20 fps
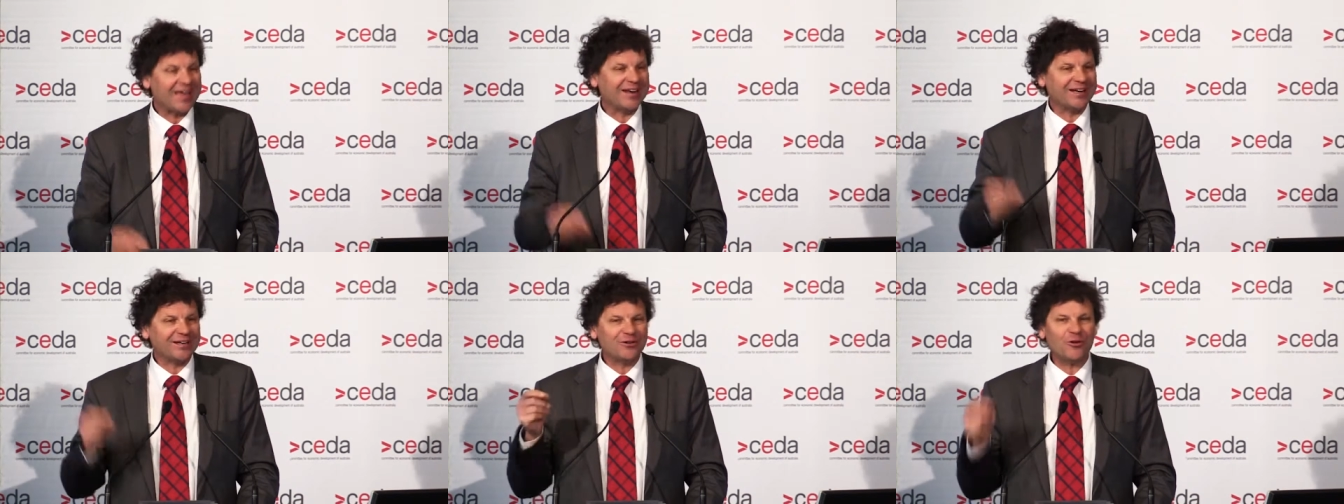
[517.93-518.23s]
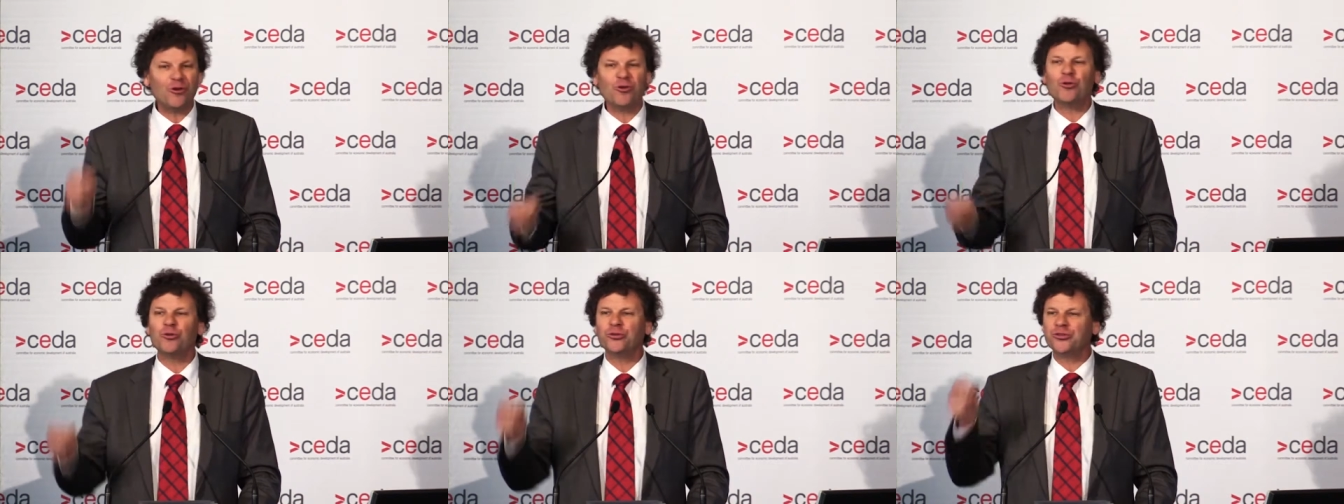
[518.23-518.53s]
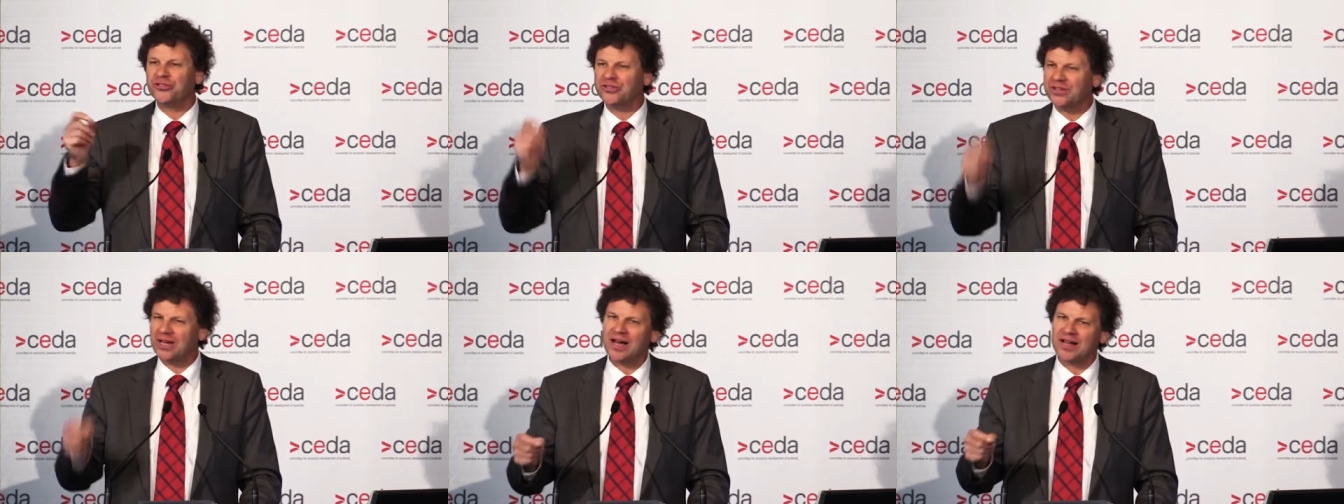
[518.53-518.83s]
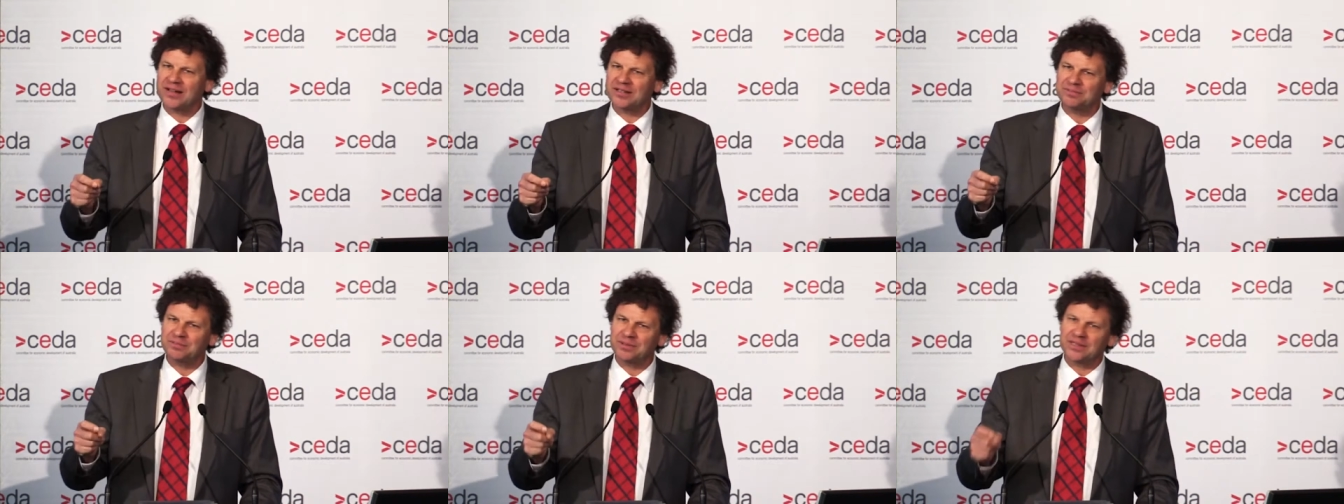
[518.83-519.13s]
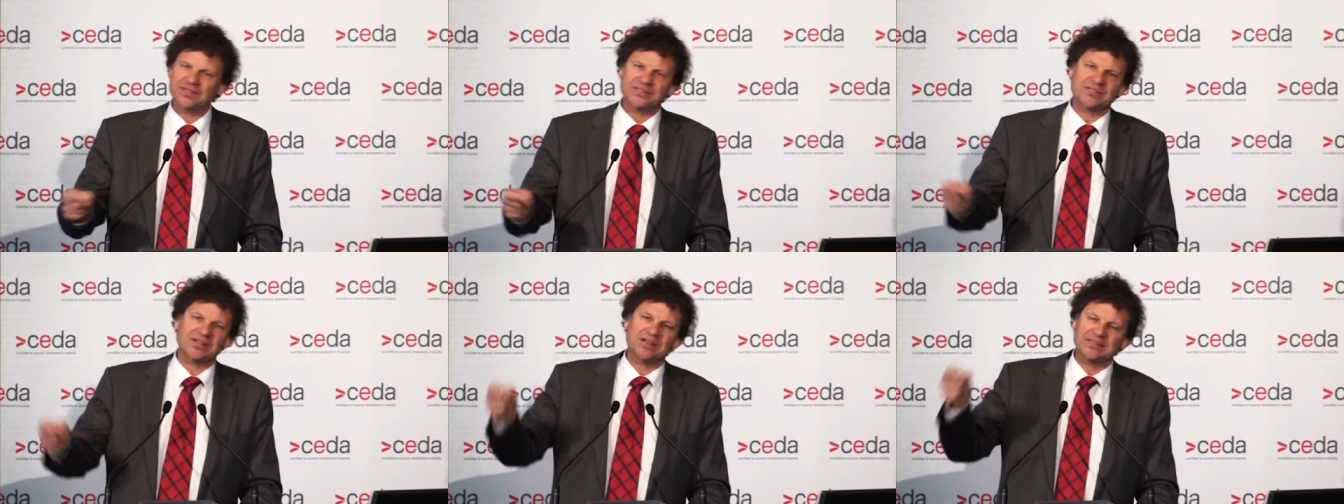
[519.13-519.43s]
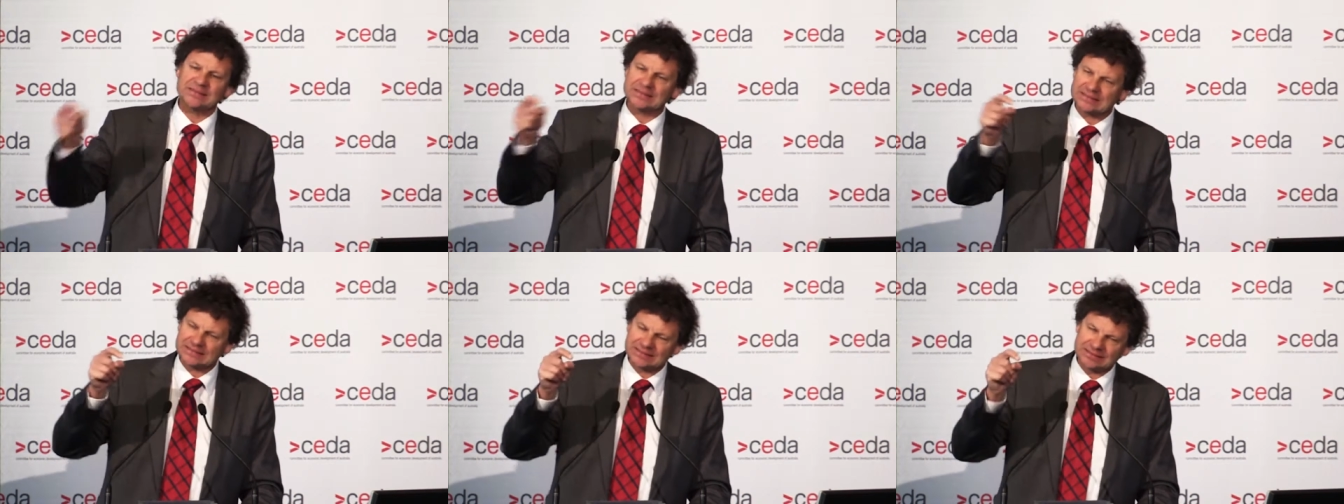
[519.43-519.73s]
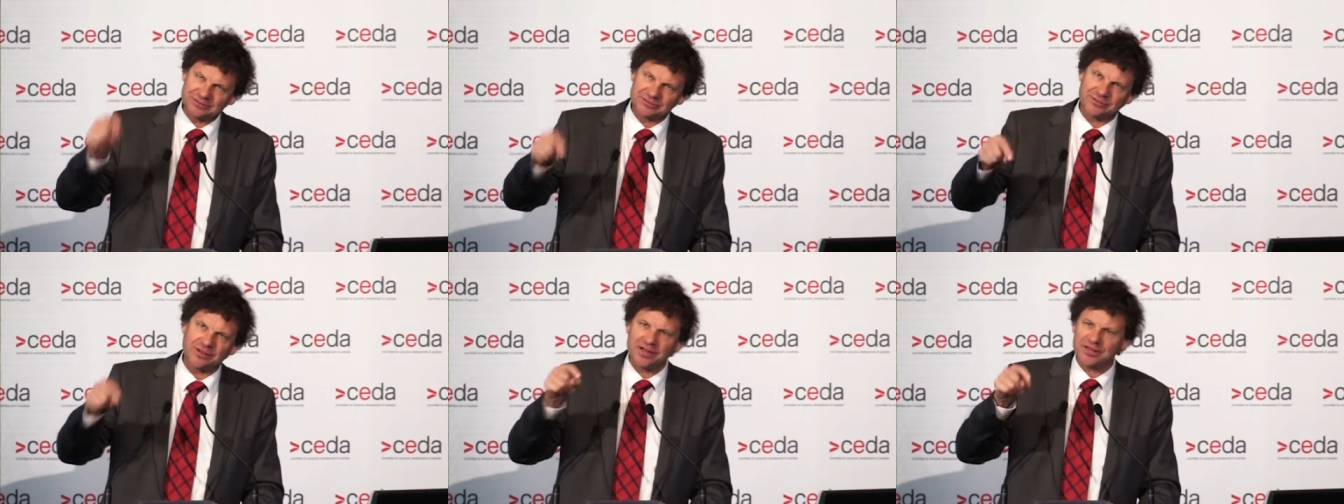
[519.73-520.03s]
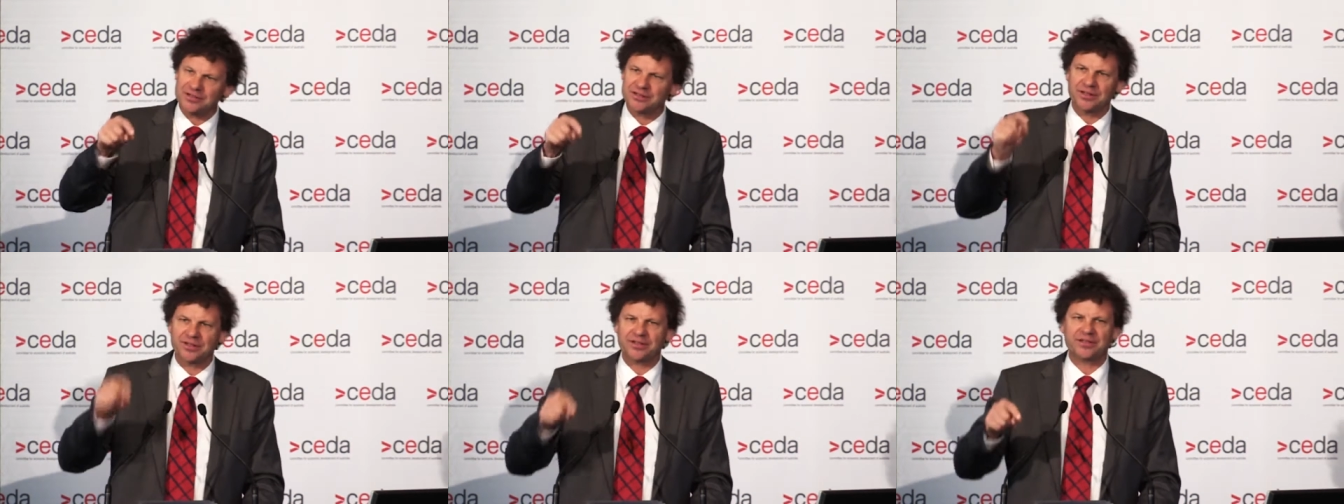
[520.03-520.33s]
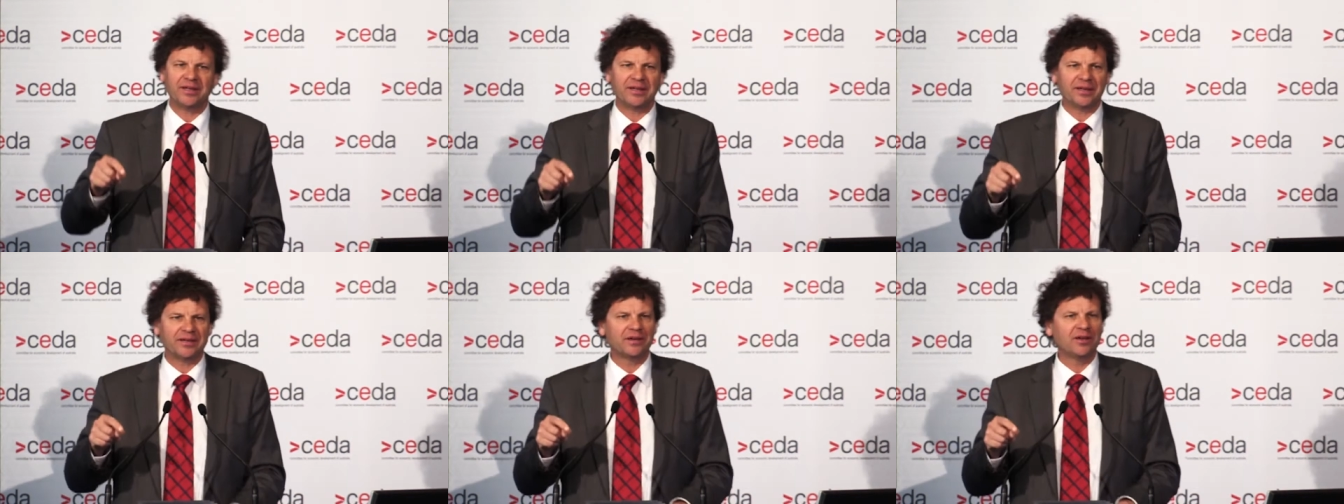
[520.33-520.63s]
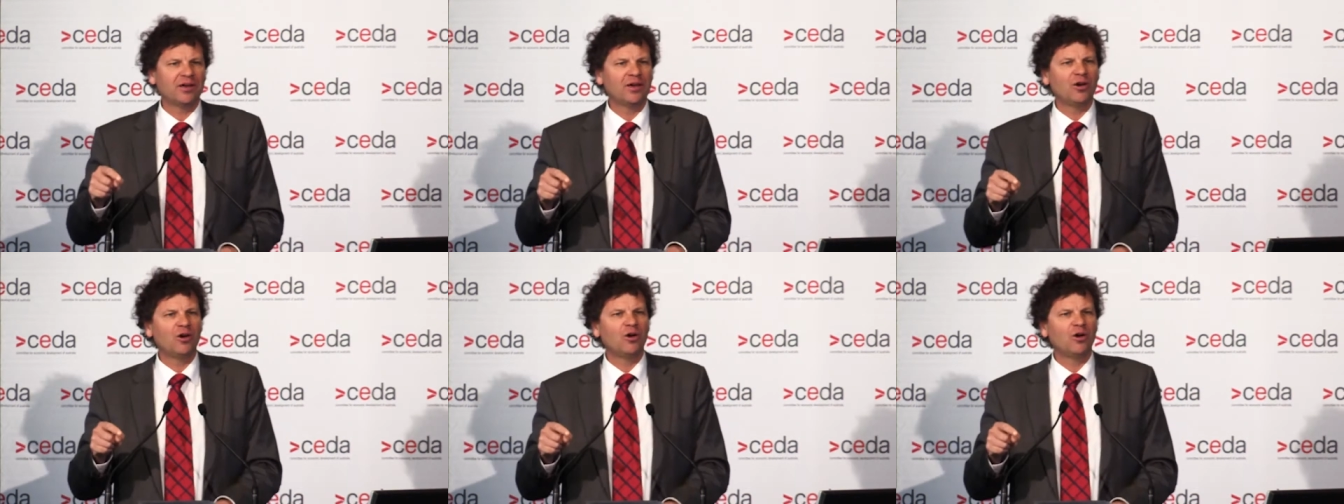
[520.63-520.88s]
And it all started because I just tried to think,